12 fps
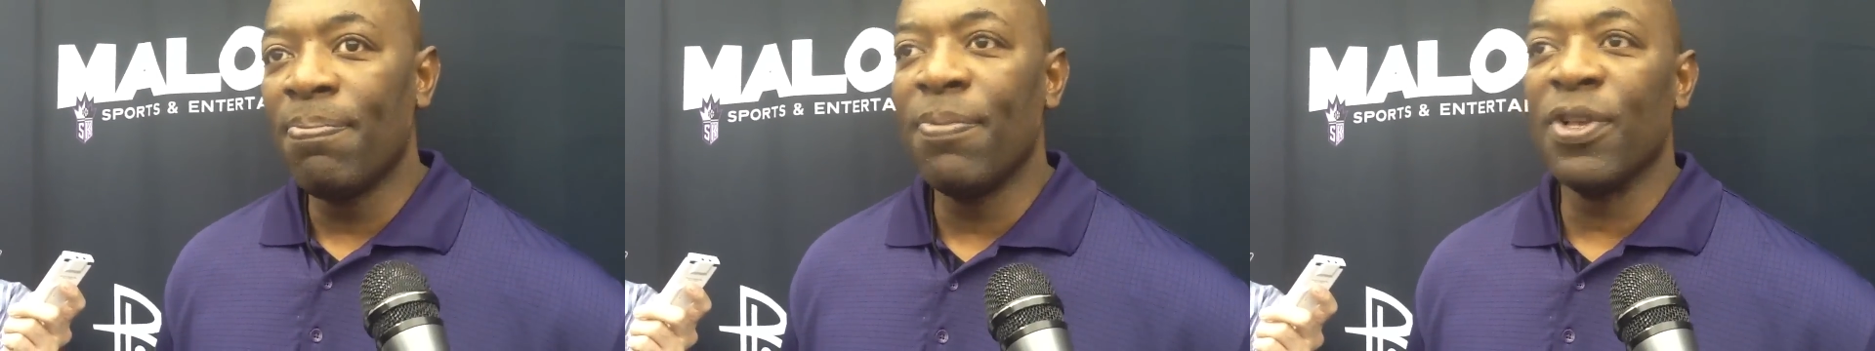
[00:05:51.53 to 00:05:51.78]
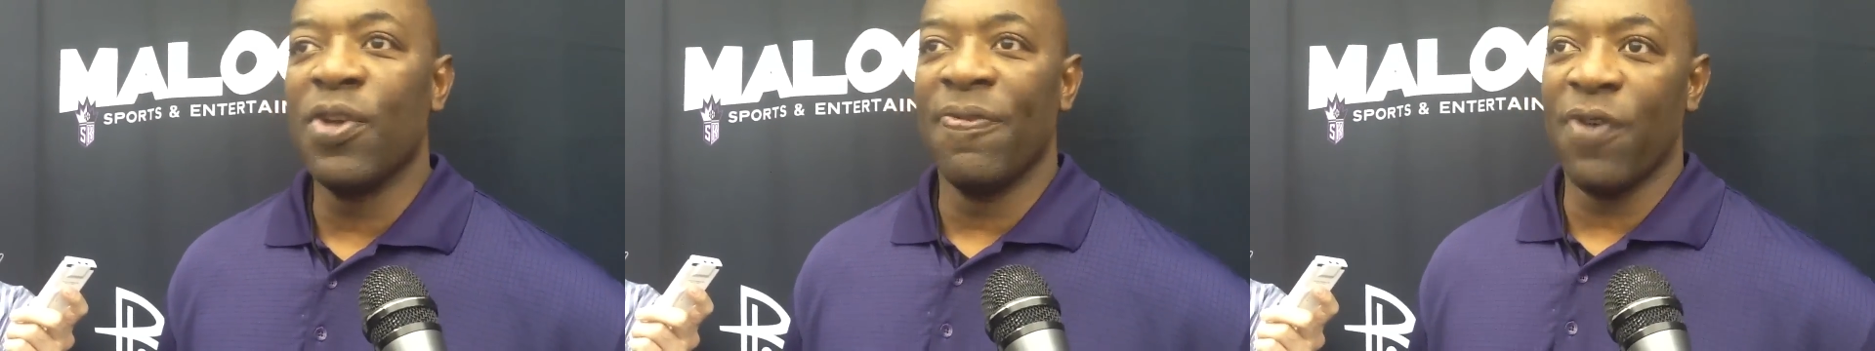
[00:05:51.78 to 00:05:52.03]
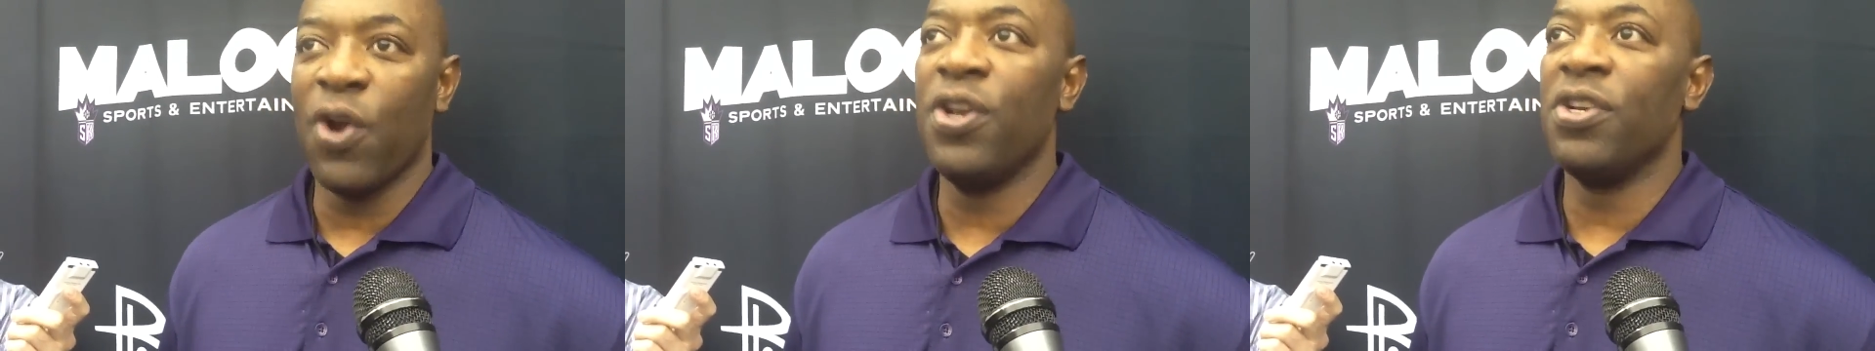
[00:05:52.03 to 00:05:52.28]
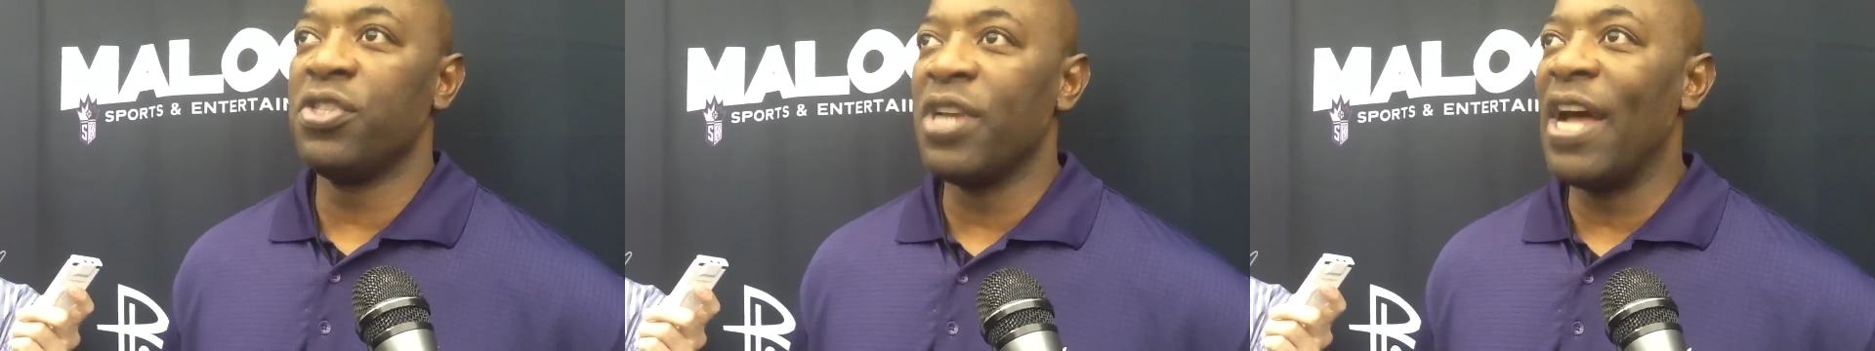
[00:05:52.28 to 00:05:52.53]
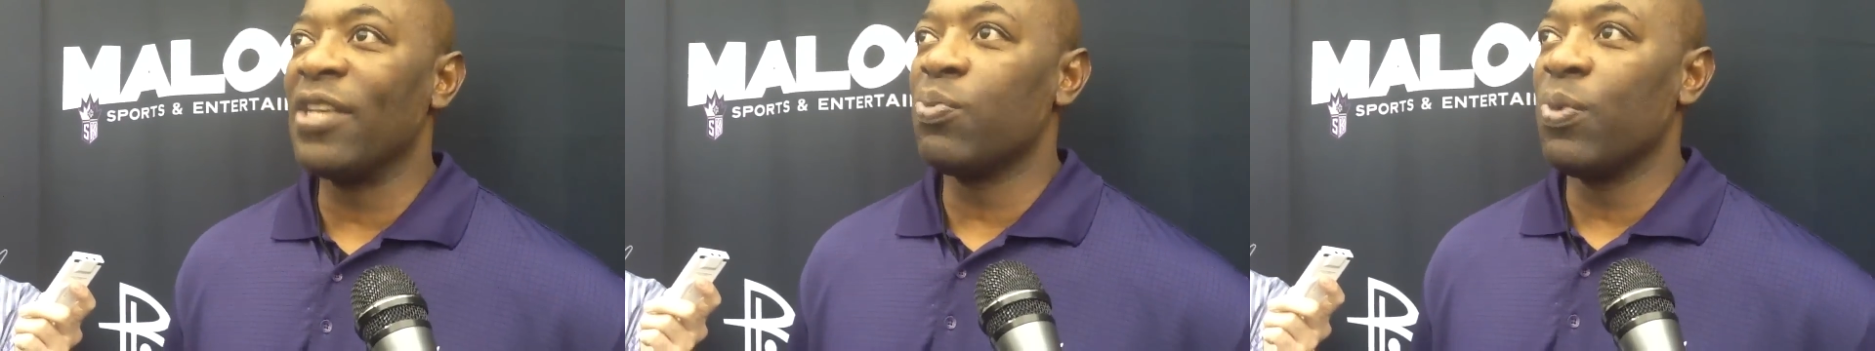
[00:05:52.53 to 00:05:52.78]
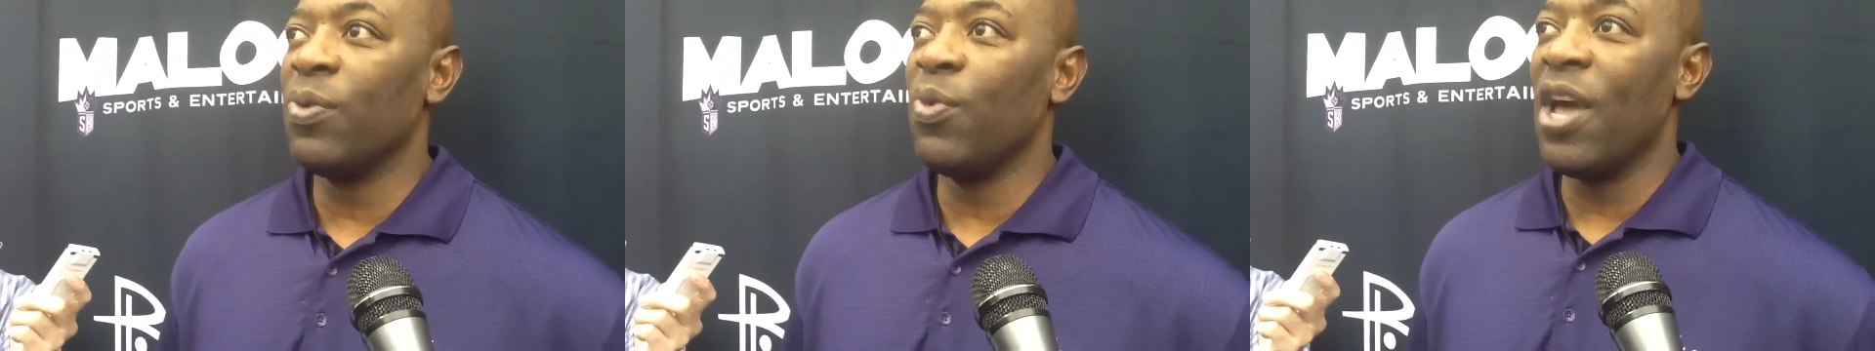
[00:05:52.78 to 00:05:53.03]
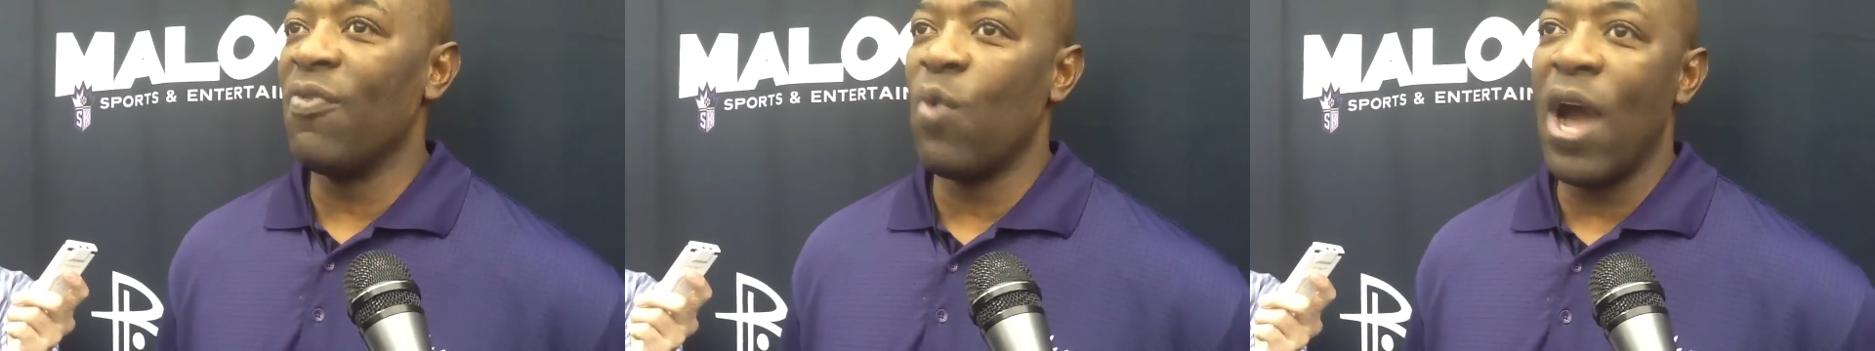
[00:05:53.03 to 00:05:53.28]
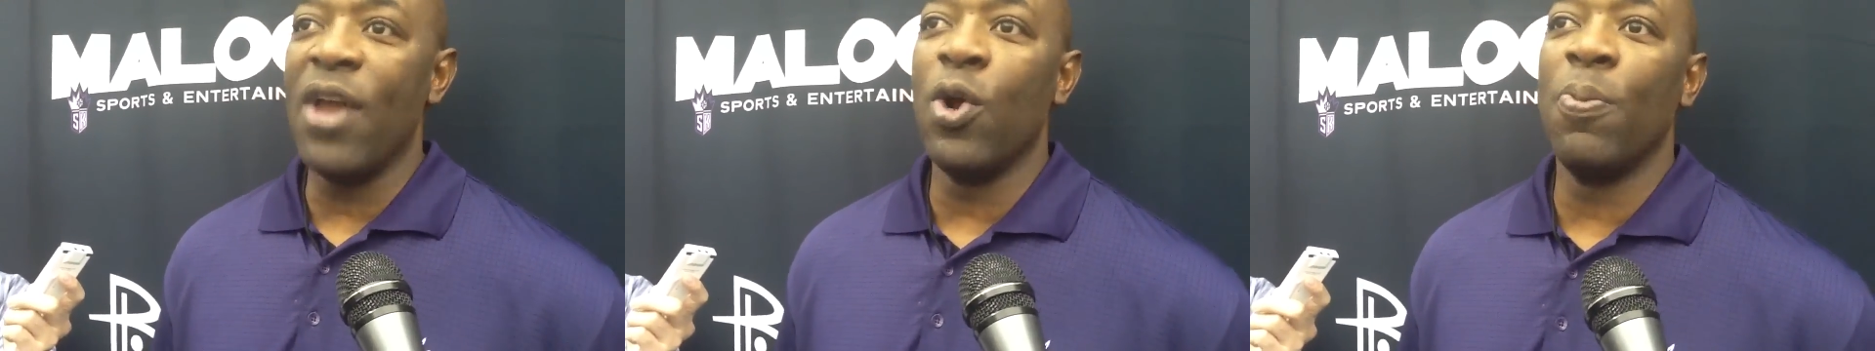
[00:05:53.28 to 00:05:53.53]
But converting shots when we have
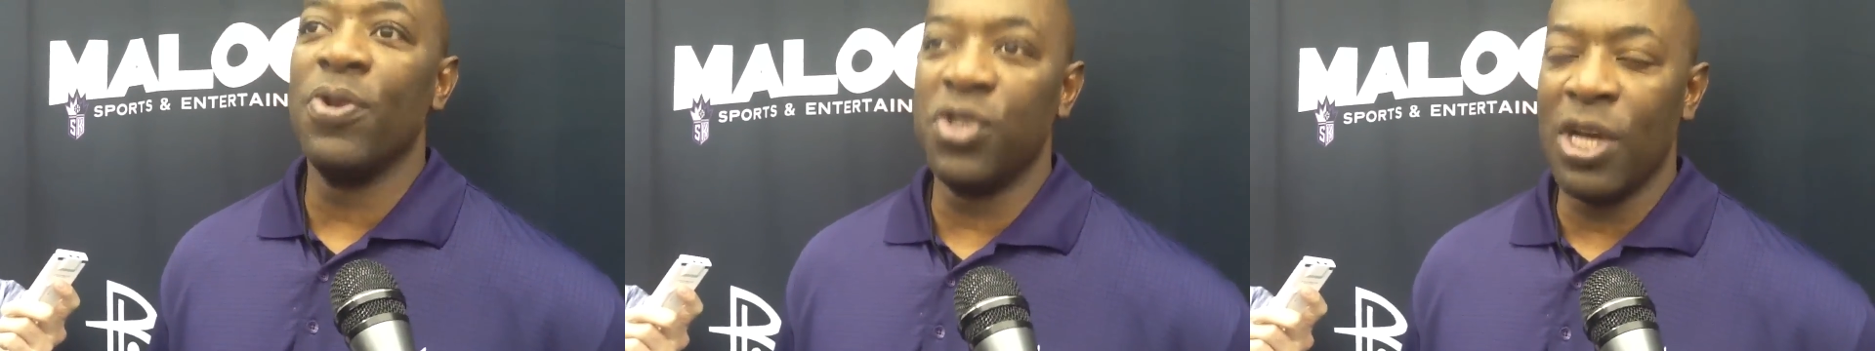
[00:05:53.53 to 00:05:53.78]
wide open